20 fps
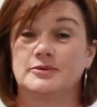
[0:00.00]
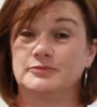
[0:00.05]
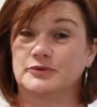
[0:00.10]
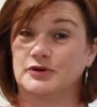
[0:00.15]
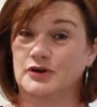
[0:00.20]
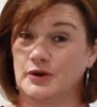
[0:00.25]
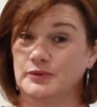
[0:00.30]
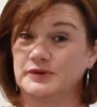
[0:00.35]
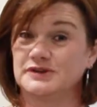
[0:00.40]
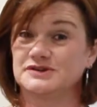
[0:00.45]

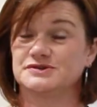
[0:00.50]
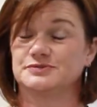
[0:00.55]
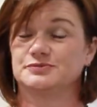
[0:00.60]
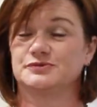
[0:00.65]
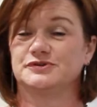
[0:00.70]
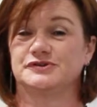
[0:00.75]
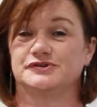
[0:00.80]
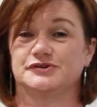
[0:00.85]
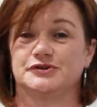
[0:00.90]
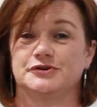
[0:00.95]
I'm going to
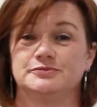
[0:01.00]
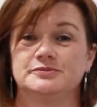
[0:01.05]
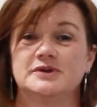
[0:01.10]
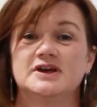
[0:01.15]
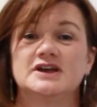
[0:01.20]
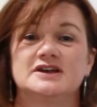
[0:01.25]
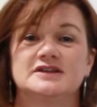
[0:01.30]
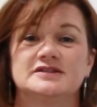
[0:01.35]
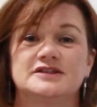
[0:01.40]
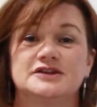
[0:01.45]

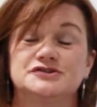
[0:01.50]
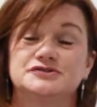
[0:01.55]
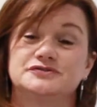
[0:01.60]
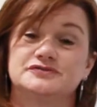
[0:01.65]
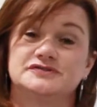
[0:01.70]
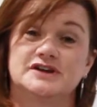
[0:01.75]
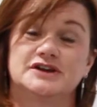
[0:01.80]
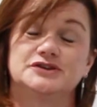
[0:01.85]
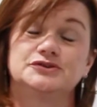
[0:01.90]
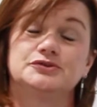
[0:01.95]
presume that
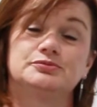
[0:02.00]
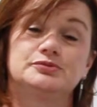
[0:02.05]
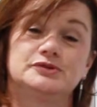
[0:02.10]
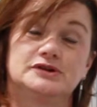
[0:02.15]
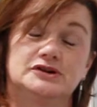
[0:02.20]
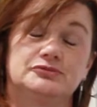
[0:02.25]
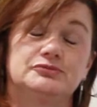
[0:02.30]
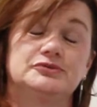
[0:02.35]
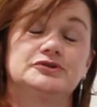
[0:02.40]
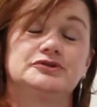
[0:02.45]
you've done your
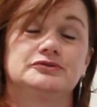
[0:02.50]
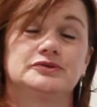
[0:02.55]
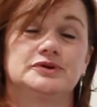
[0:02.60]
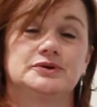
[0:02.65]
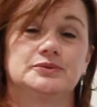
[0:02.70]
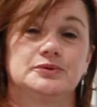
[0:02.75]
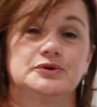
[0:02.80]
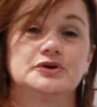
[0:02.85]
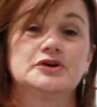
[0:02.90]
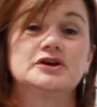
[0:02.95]

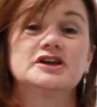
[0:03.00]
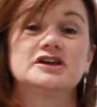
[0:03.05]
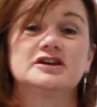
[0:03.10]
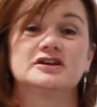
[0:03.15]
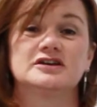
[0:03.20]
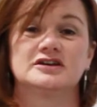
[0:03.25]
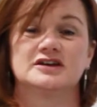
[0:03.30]
preliminary work.